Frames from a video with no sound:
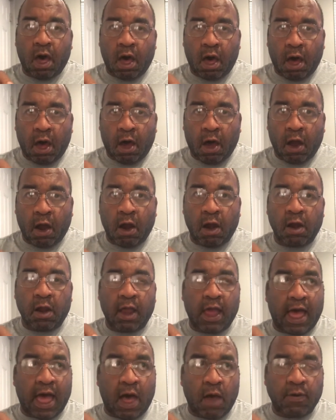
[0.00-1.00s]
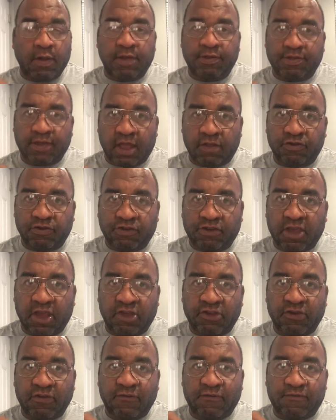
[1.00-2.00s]
are how is
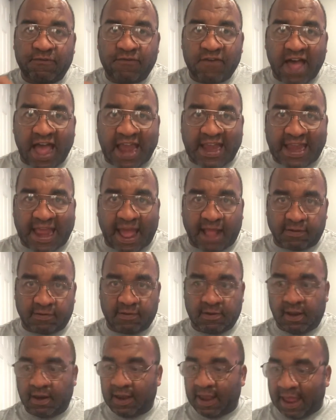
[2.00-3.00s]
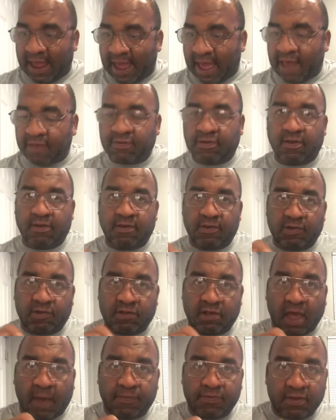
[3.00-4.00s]
education financed and ask
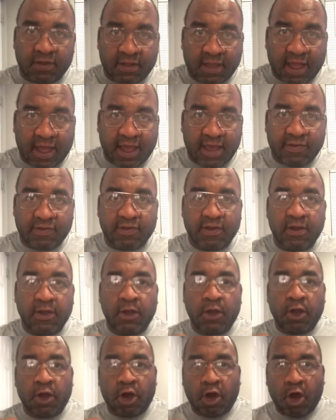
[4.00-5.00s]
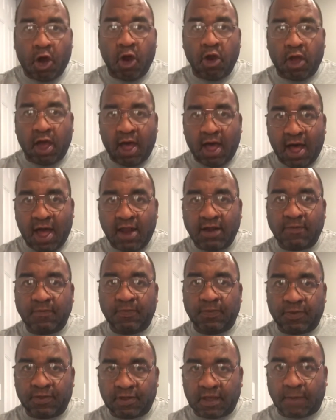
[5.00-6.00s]
subsidized or
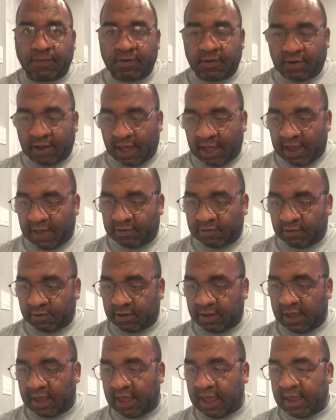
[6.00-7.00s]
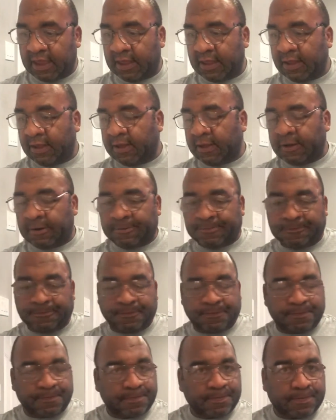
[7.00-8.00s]
unsubsidized, okay?
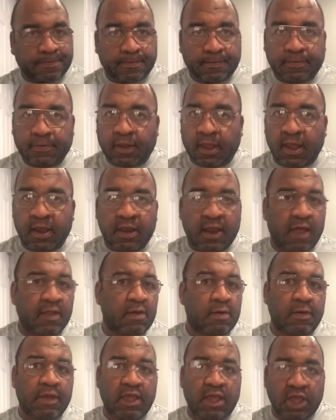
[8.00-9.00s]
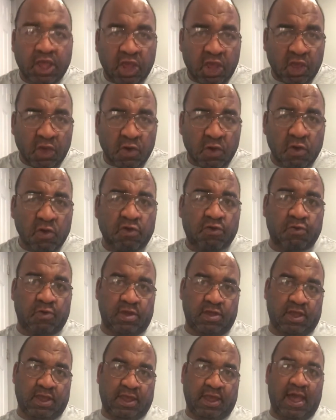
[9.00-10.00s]
Another huge
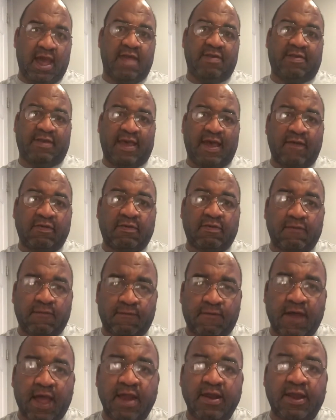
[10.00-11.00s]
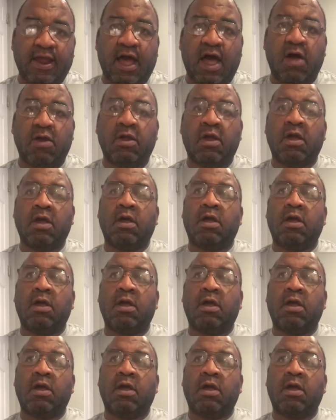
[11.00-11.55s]
one you guys have to find out